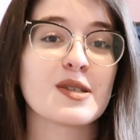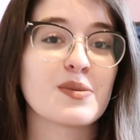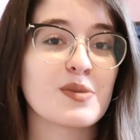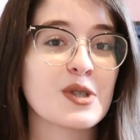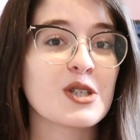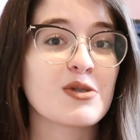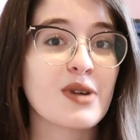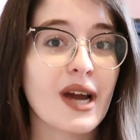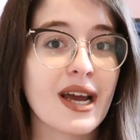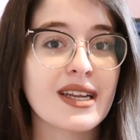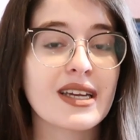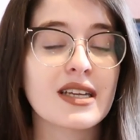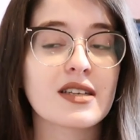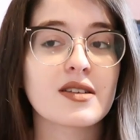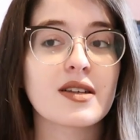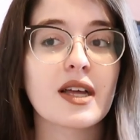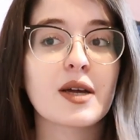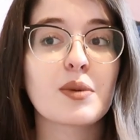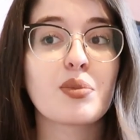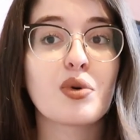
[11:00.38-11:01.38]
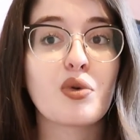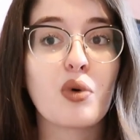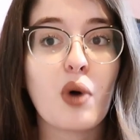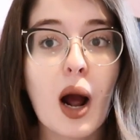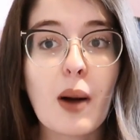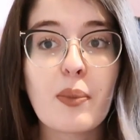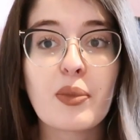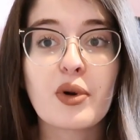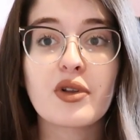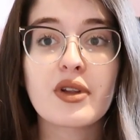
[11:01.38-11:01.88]
some rewriting to like
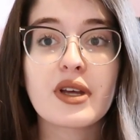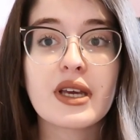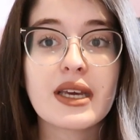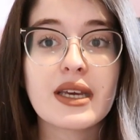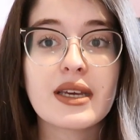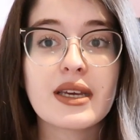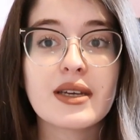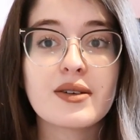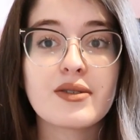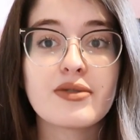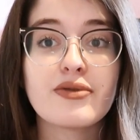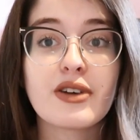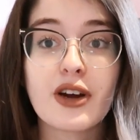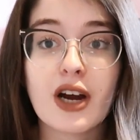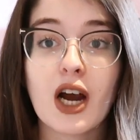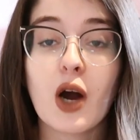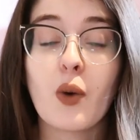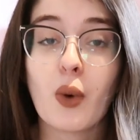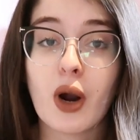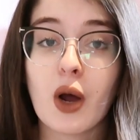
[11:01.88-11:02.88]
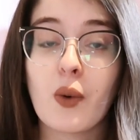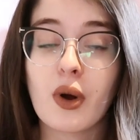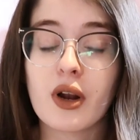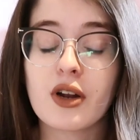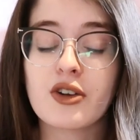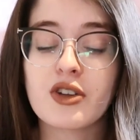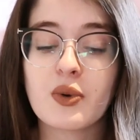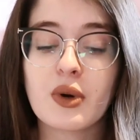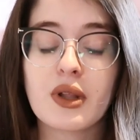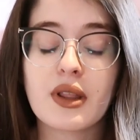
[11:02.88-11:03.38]
properly figure out what I want
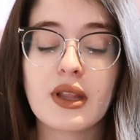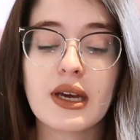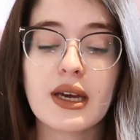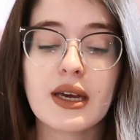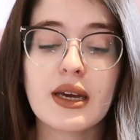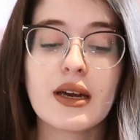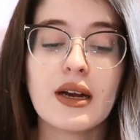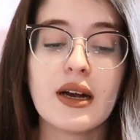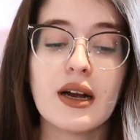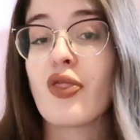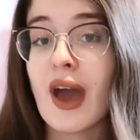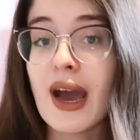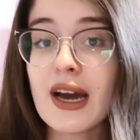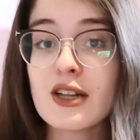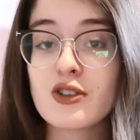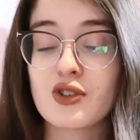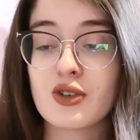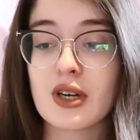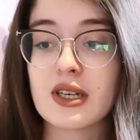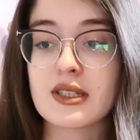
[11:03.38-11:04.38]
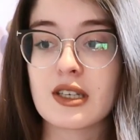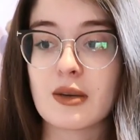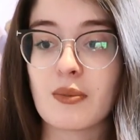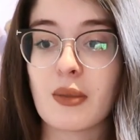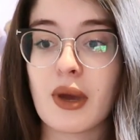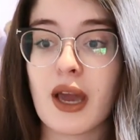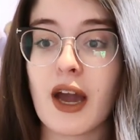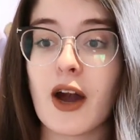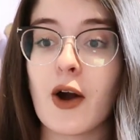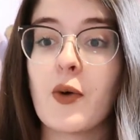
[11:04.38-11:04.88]
to do with it. So that's stressing
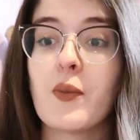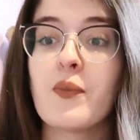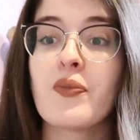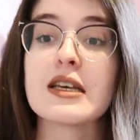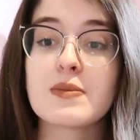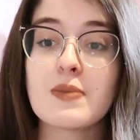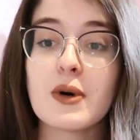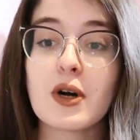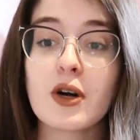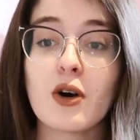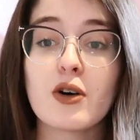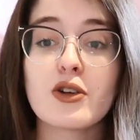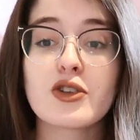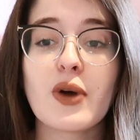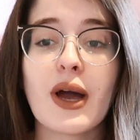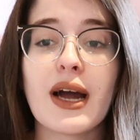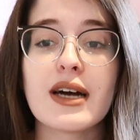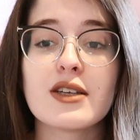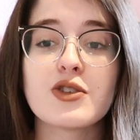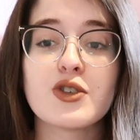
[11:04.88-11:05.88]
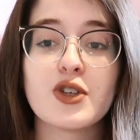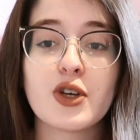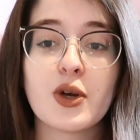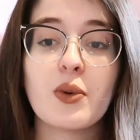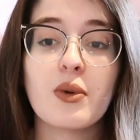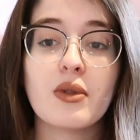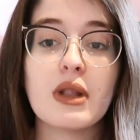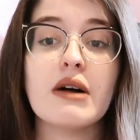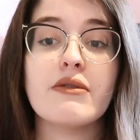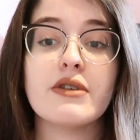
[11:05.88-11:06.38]
me out. This book also has
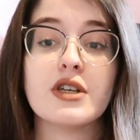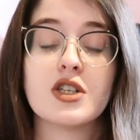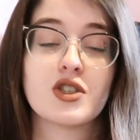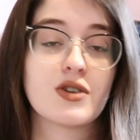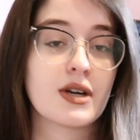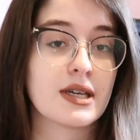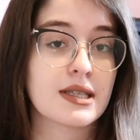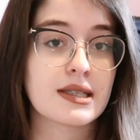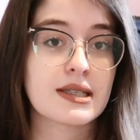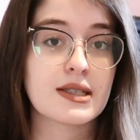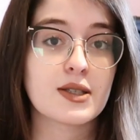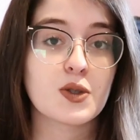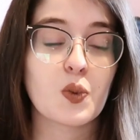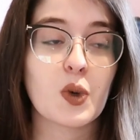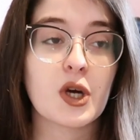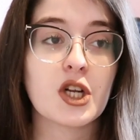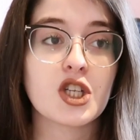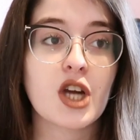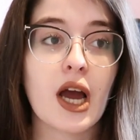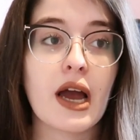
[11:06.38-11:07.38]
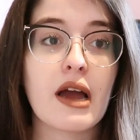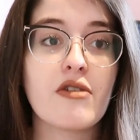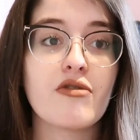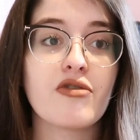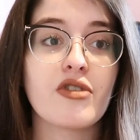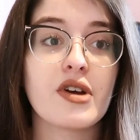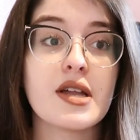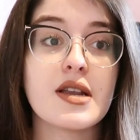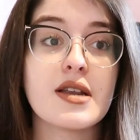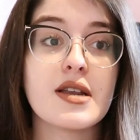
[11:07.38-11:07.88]
two love interests, which
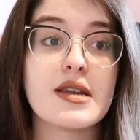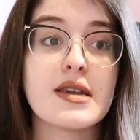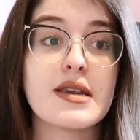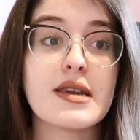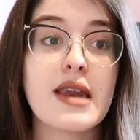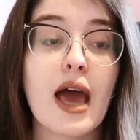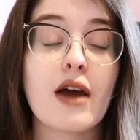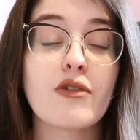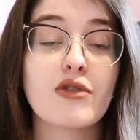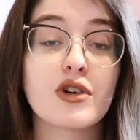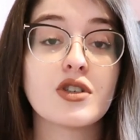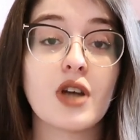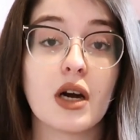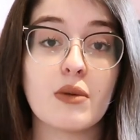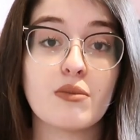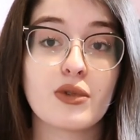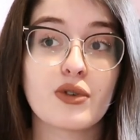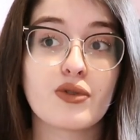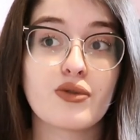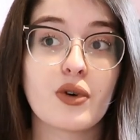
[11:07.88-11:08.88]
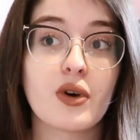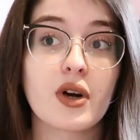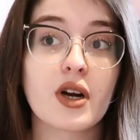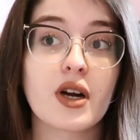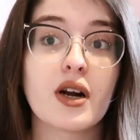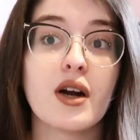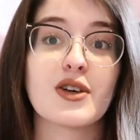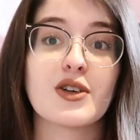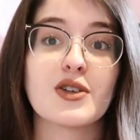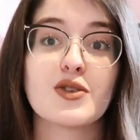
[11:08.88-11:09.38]
I've never done before.
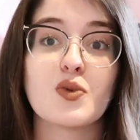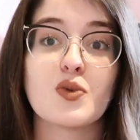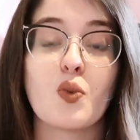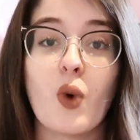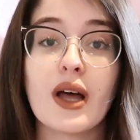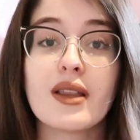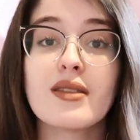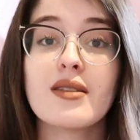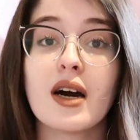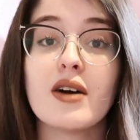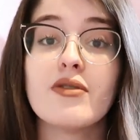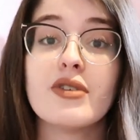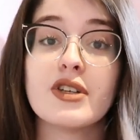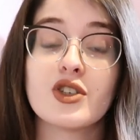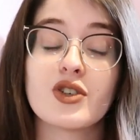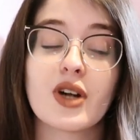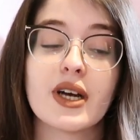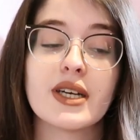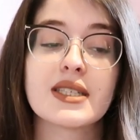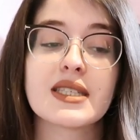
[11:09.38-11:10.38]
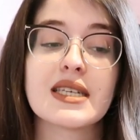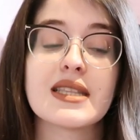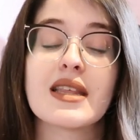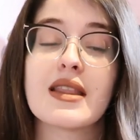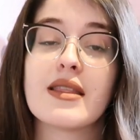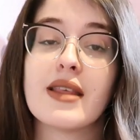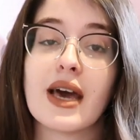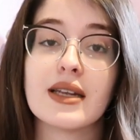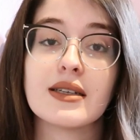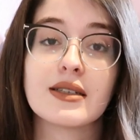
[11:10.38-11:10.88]
So there's one love interest in
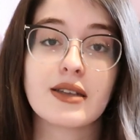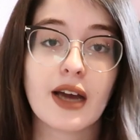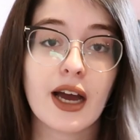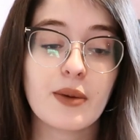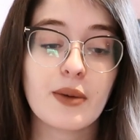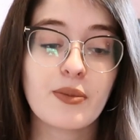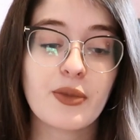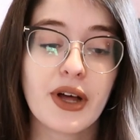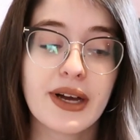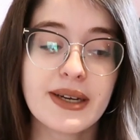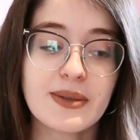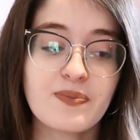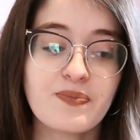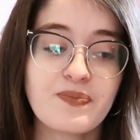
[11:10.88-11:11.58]
the then timeline